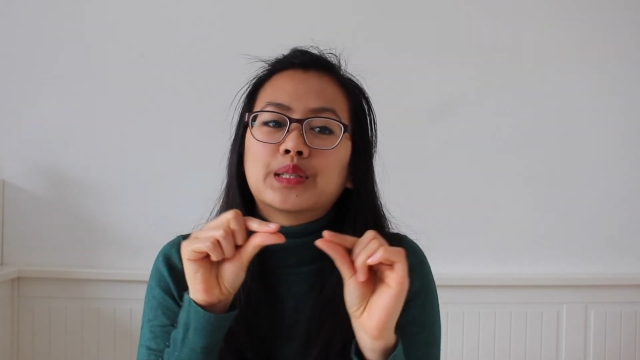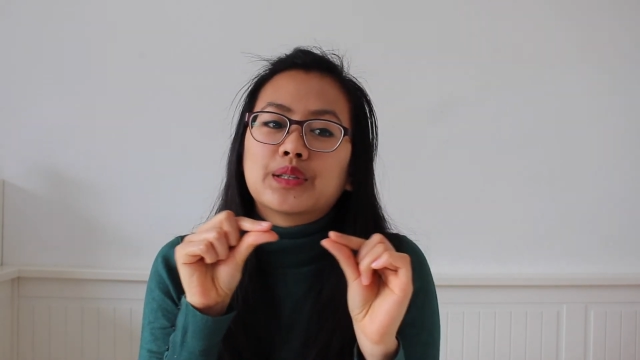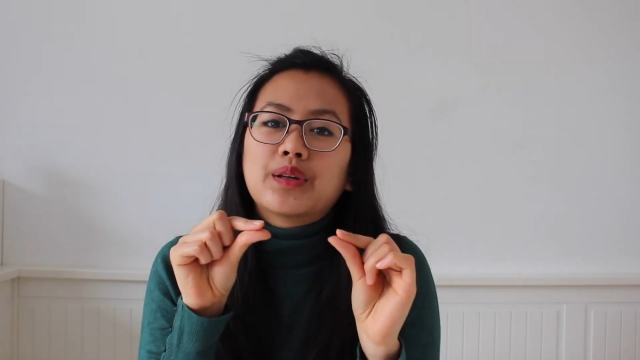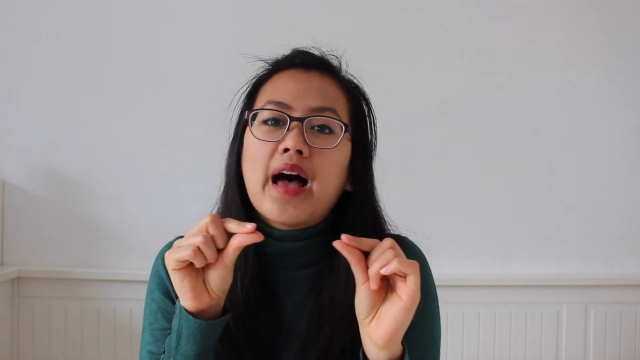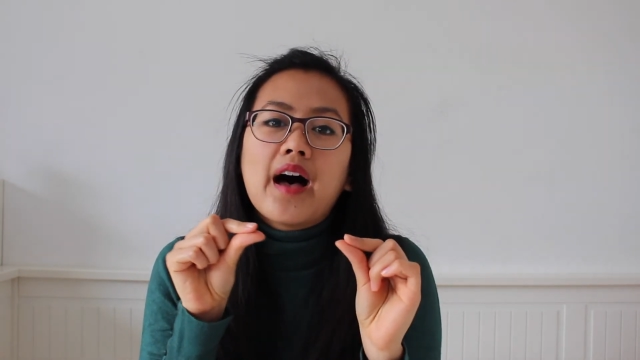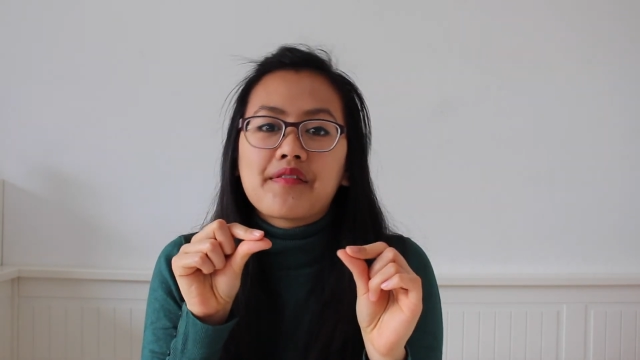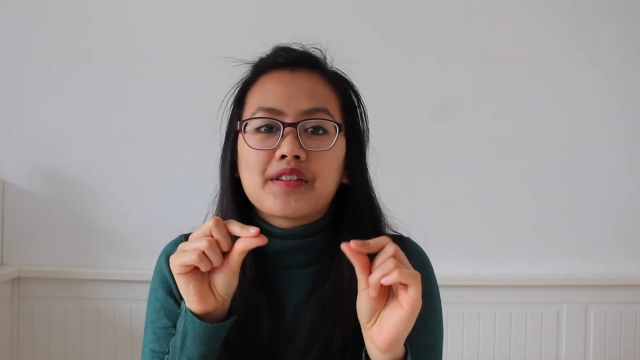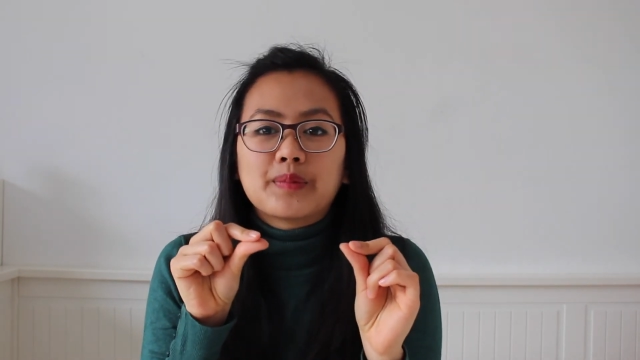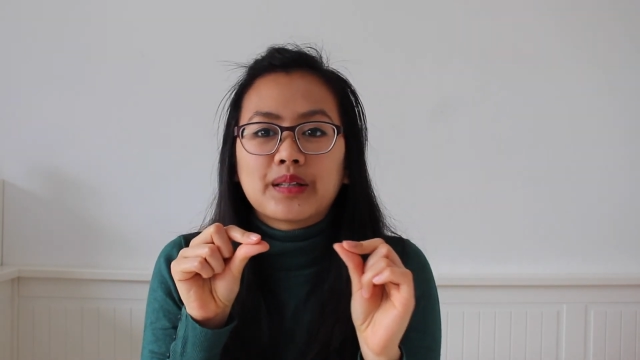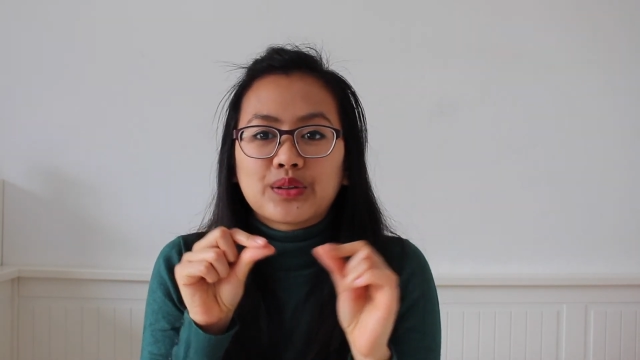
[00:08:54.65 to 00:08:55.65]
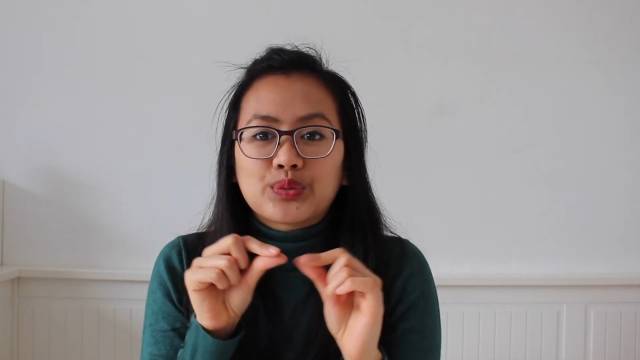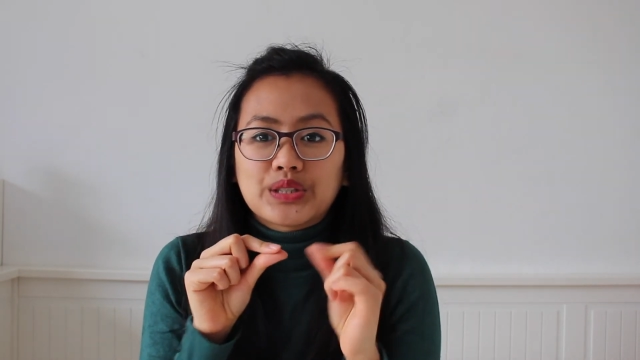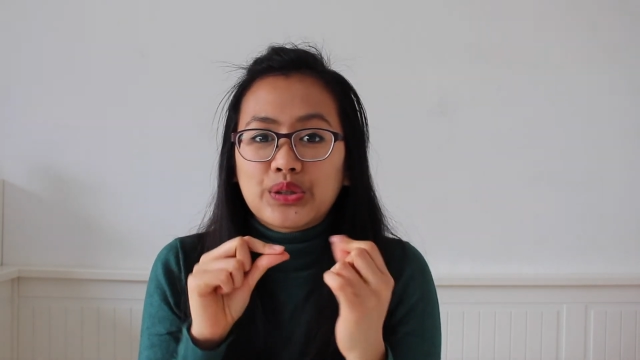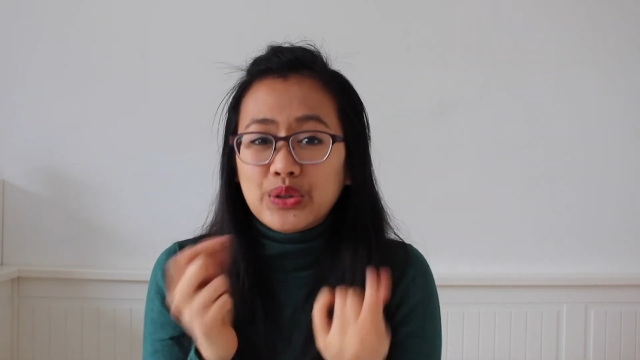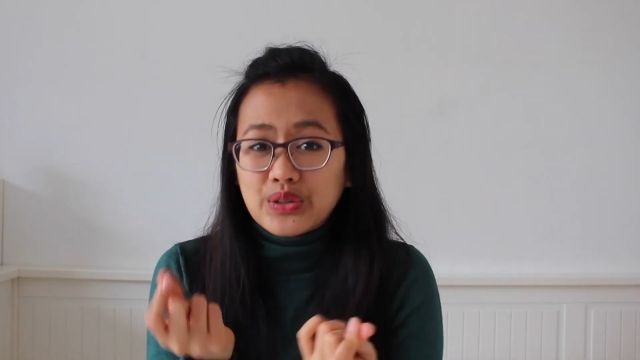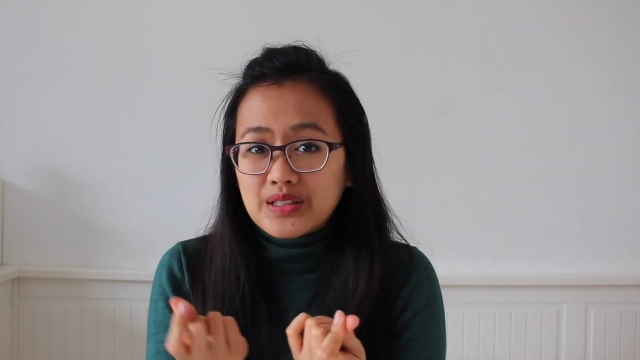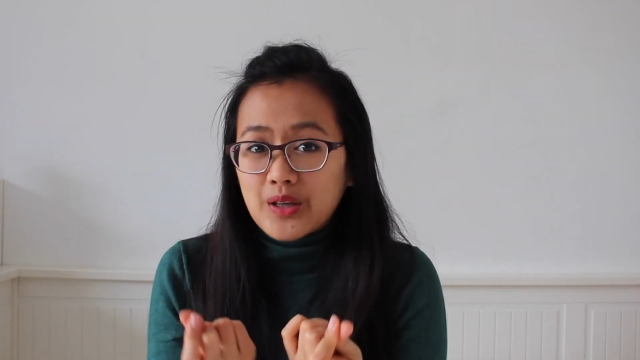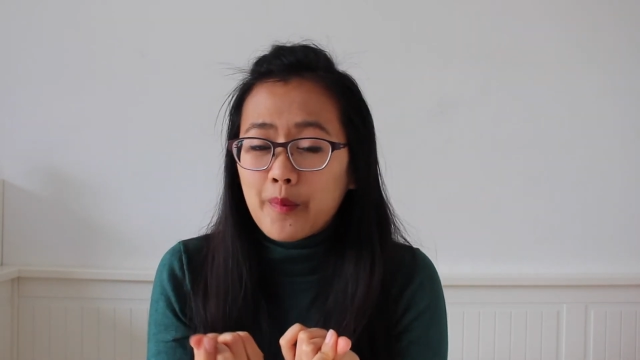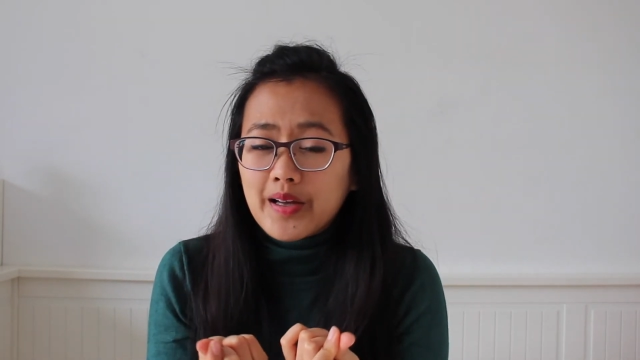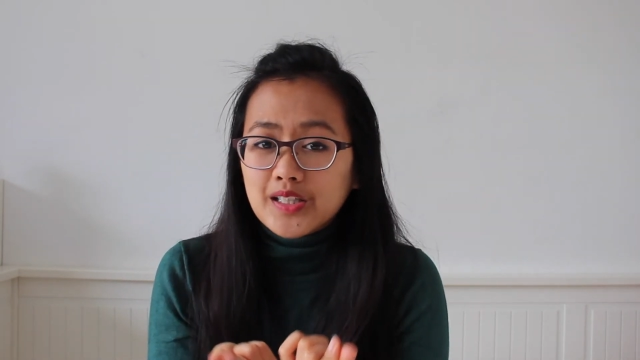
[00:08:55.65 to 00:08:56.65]
to have it because we don't use
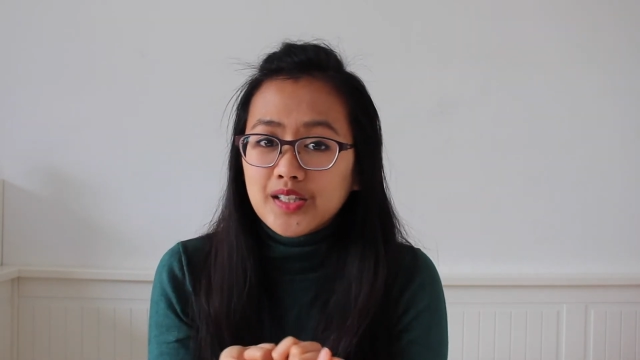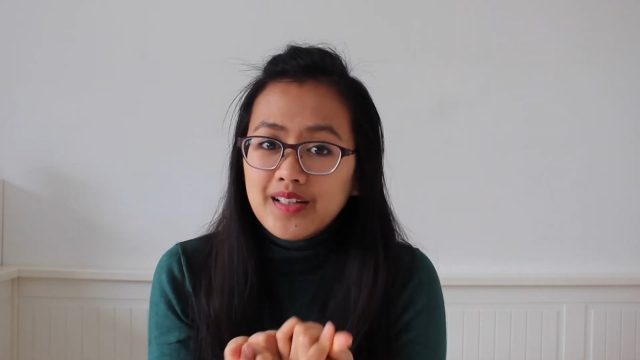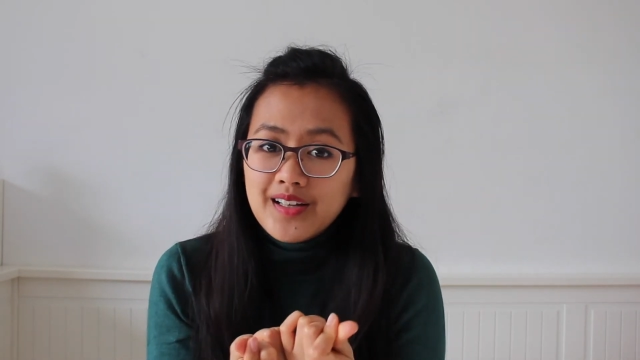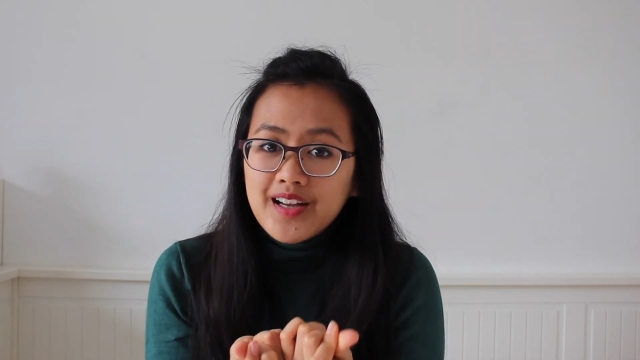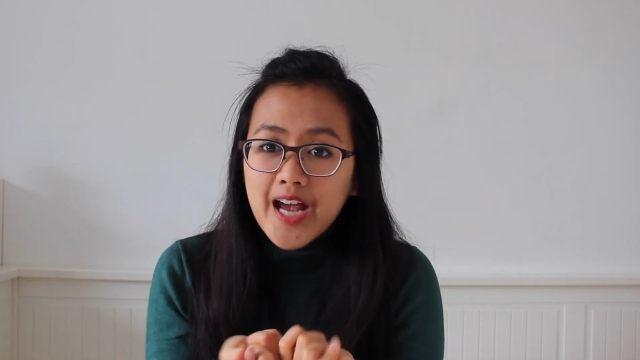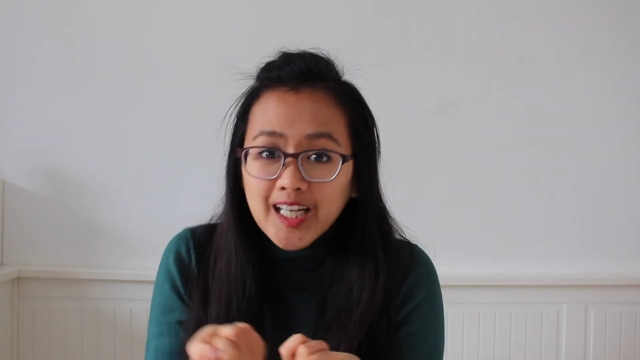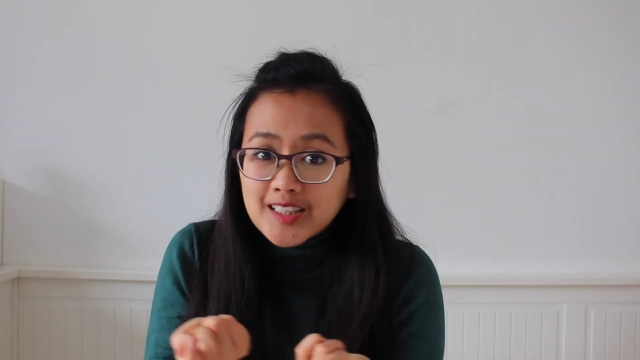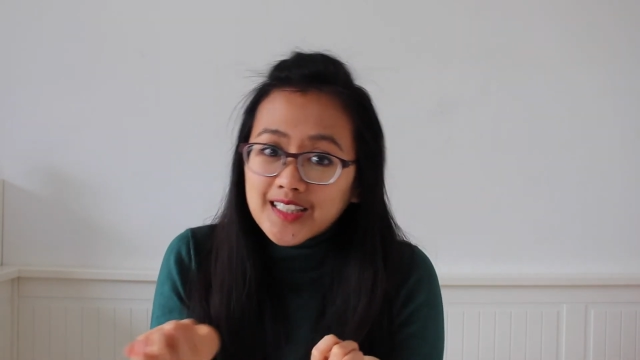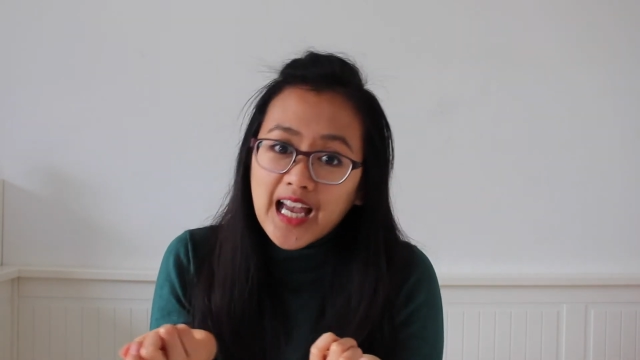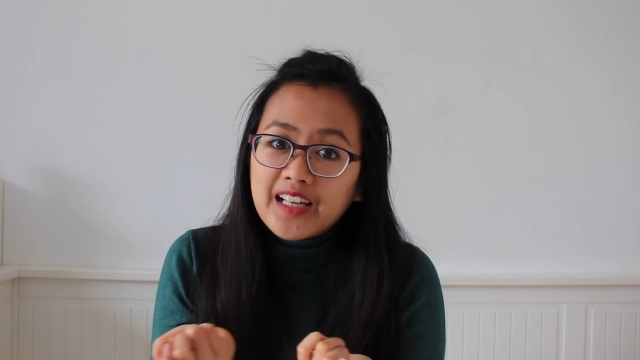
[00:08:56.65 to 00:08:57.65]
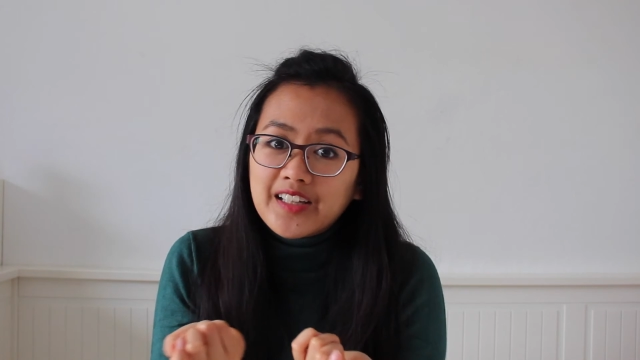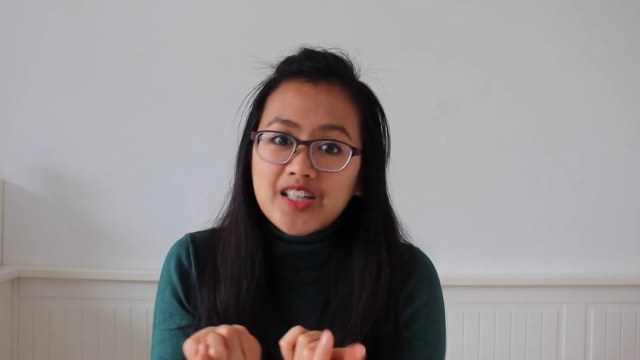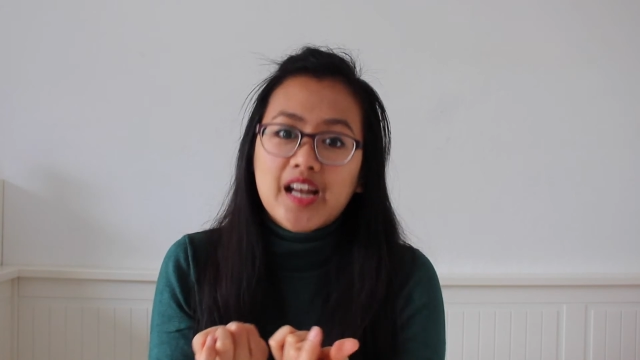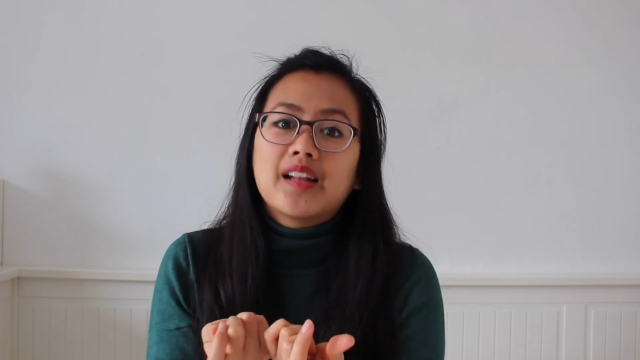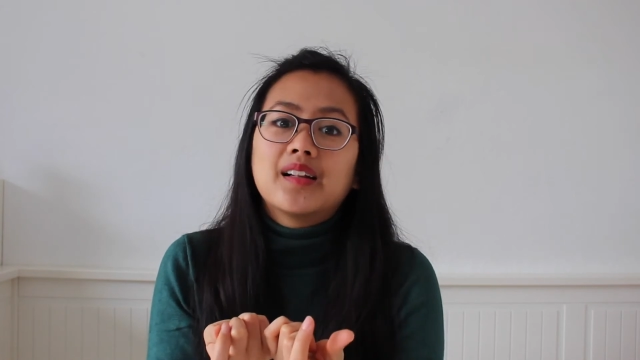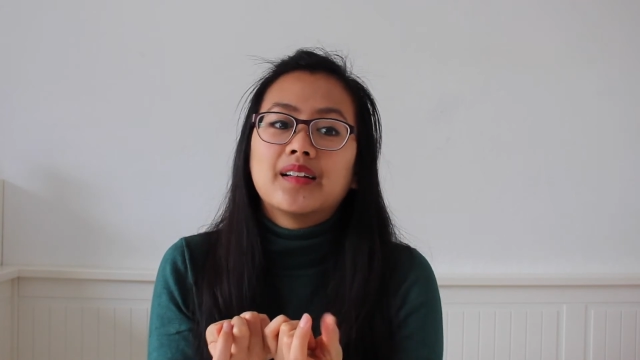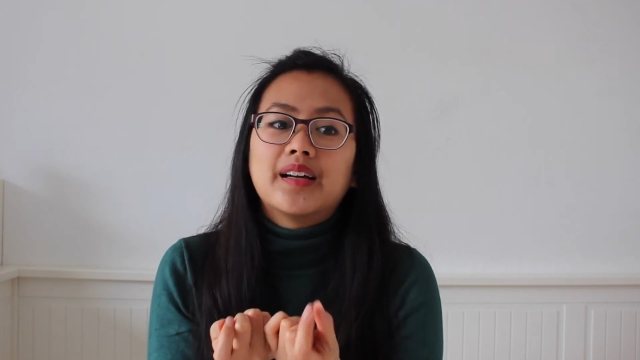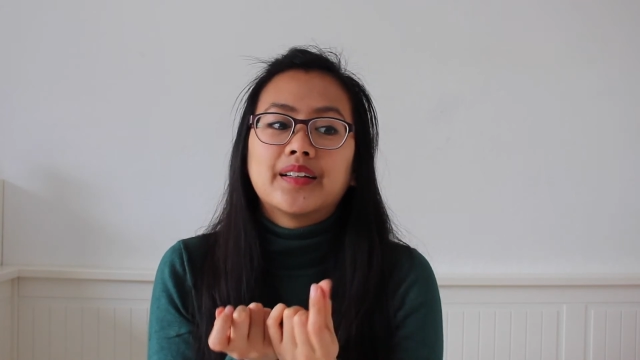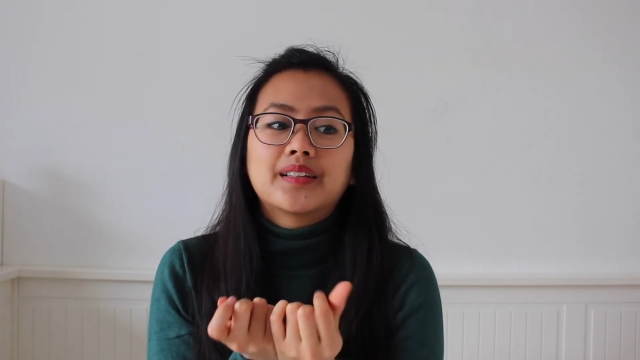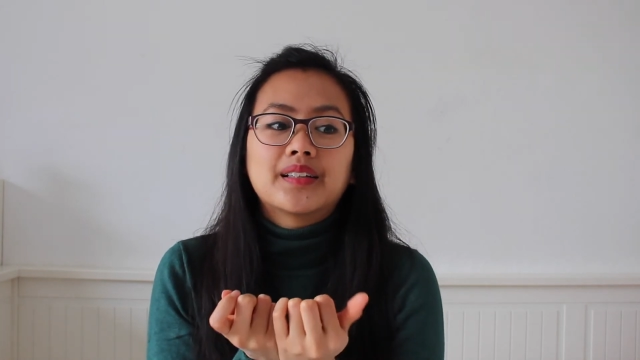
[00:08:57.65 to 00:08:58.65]
so much hairstyling gel.
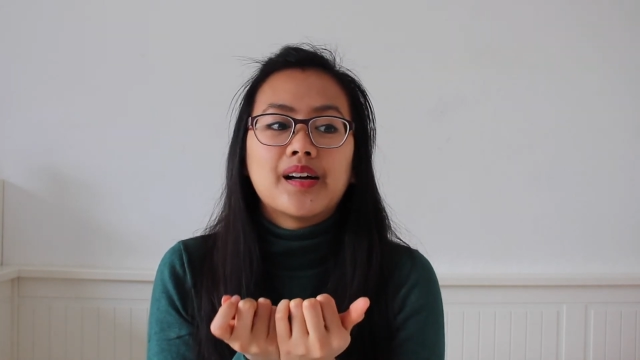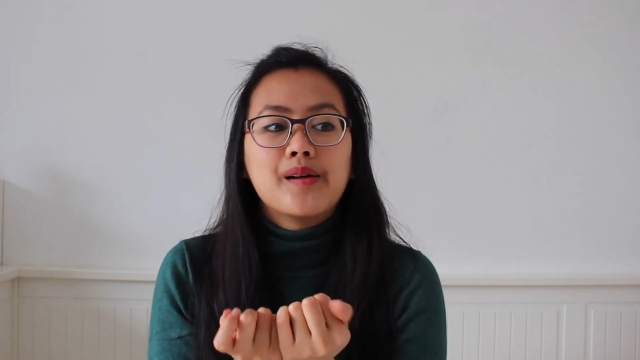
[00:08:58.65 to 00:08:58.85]
And